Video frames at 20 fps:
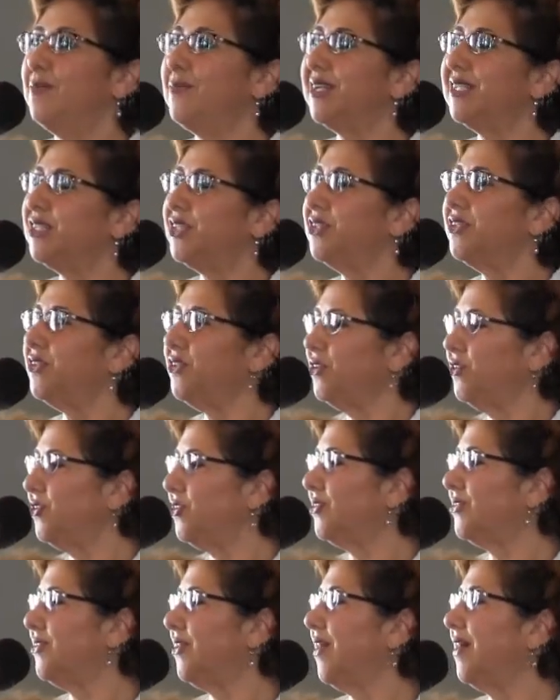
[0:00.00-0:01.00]
but you
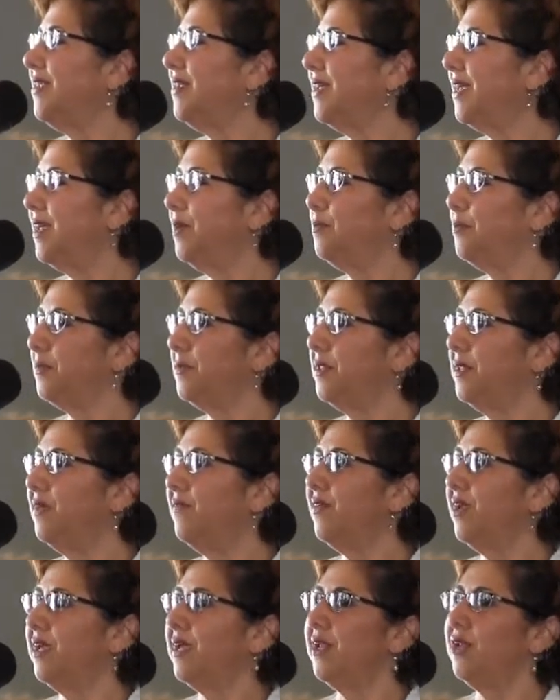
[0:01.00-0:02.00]
just got to keep
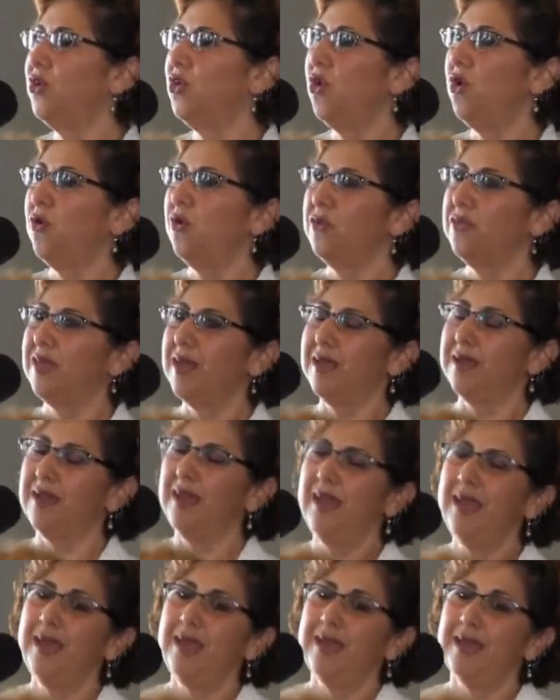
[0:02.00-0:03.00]
believing and know
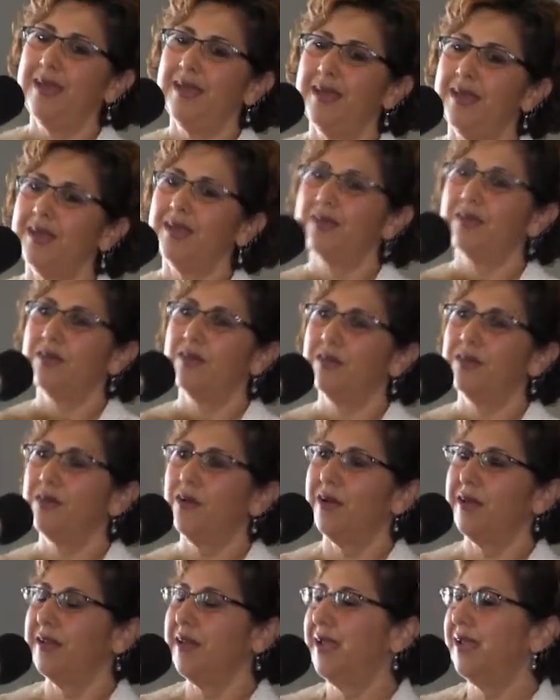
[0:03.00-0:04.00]
that
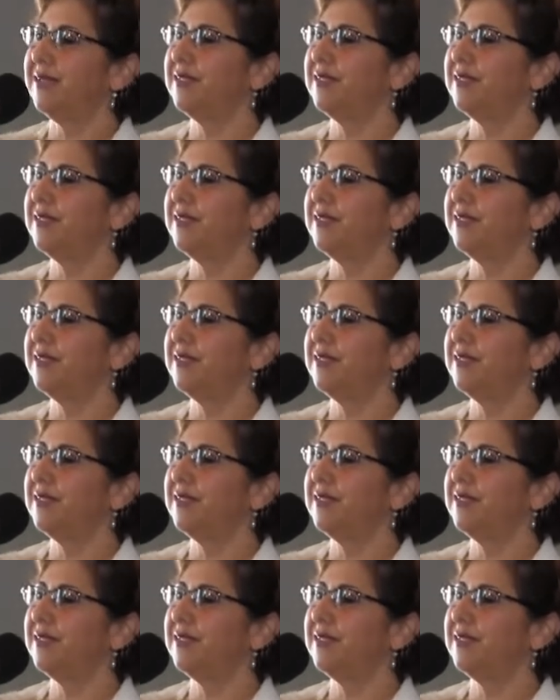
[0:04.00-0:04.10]
God